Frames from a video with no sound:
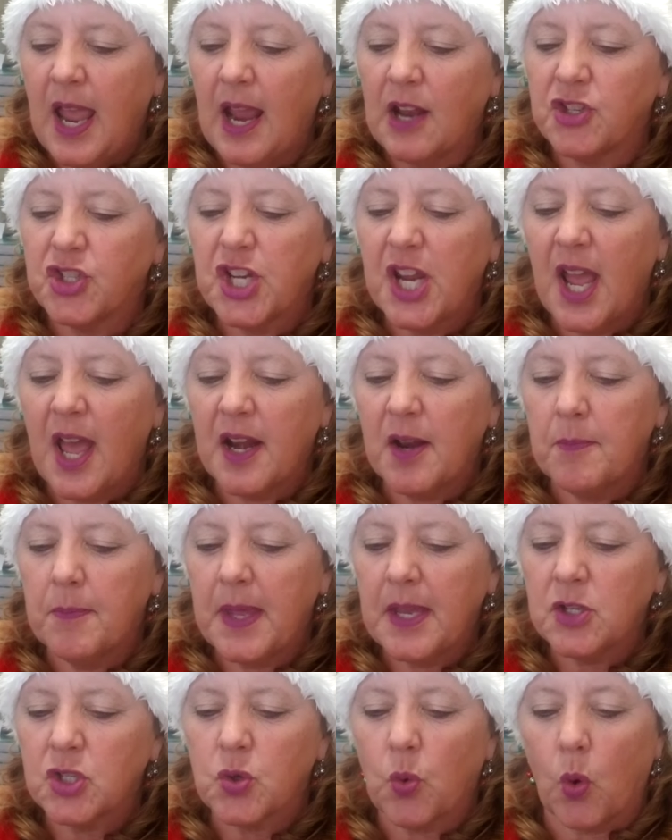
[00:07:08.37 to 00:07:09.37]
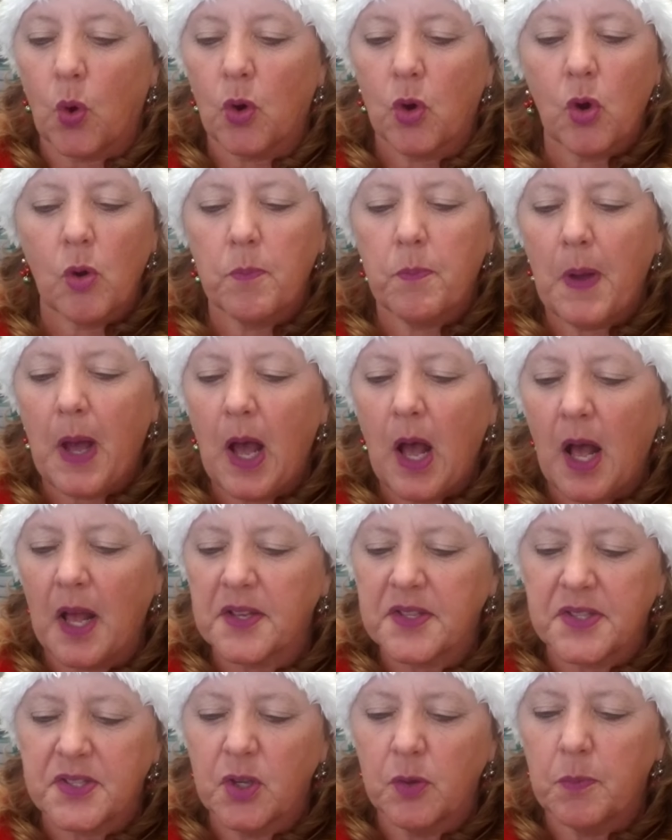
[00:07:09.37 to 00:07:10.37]
And she had a mentor, her
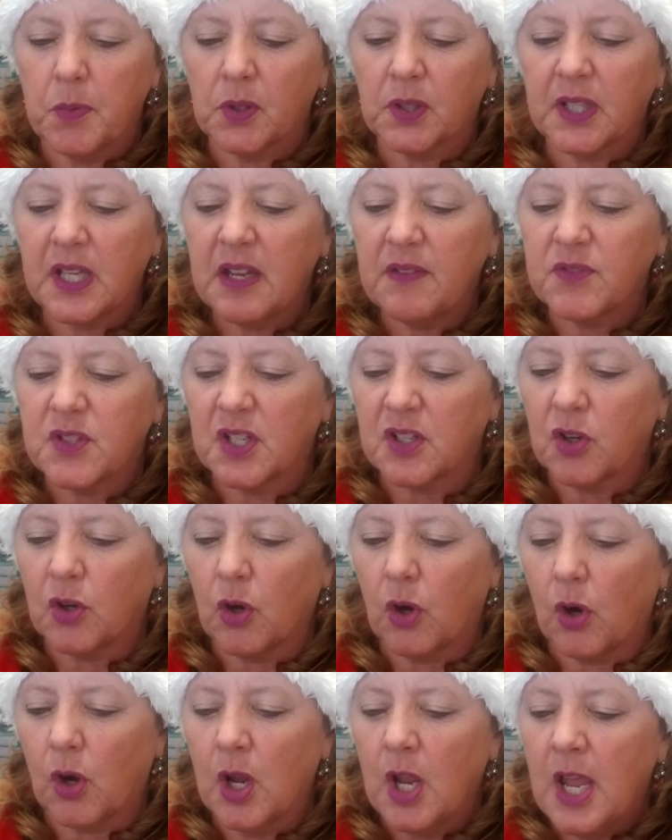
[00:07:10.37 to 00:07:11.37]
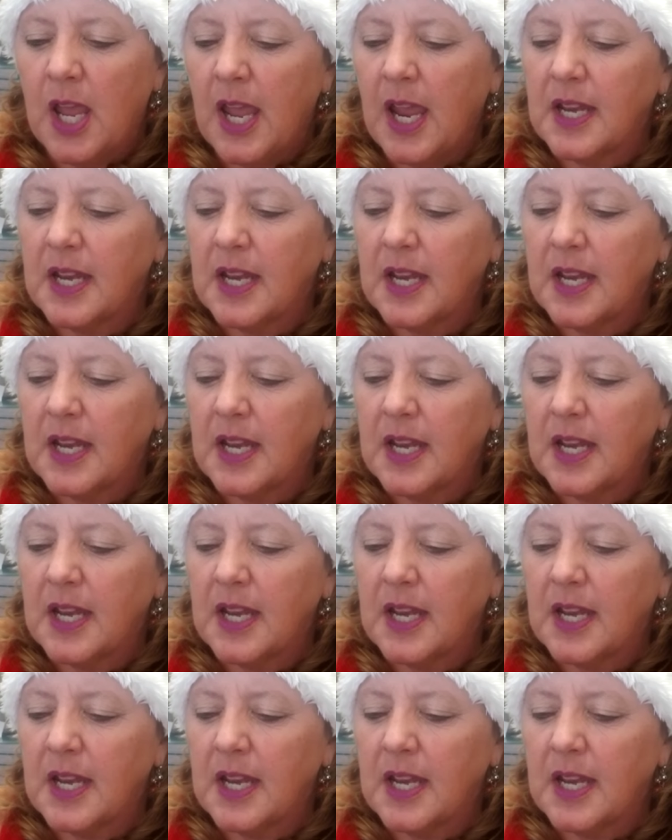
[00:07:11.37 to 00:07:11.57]
boss, who believed in her.